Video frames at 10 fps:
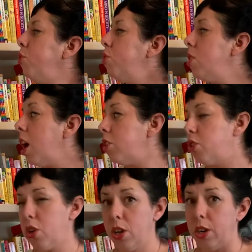do not
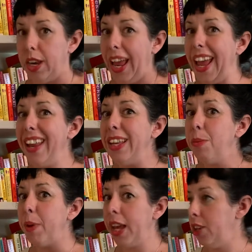turn any
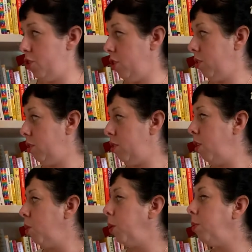pages,
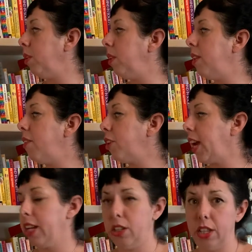we will never
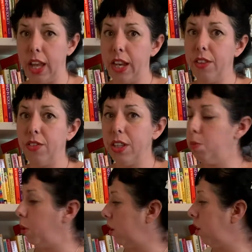get to the end of this
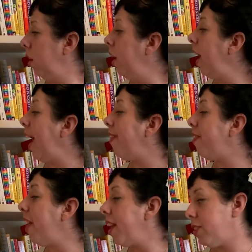book. And
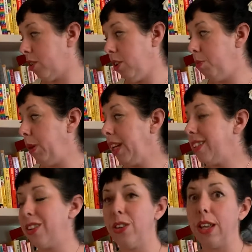that is good because
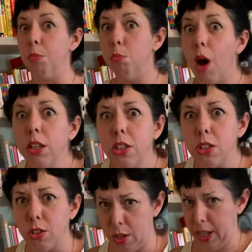there's a
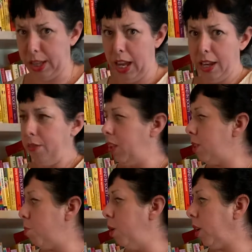monster at the end of this
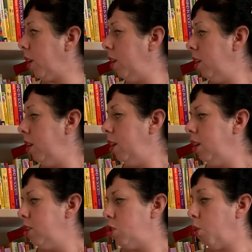book.
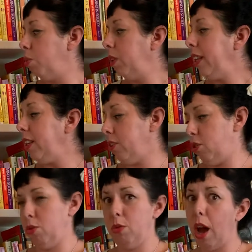So please
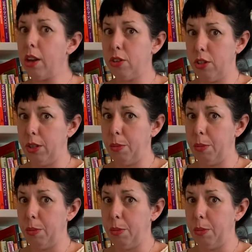do not turn the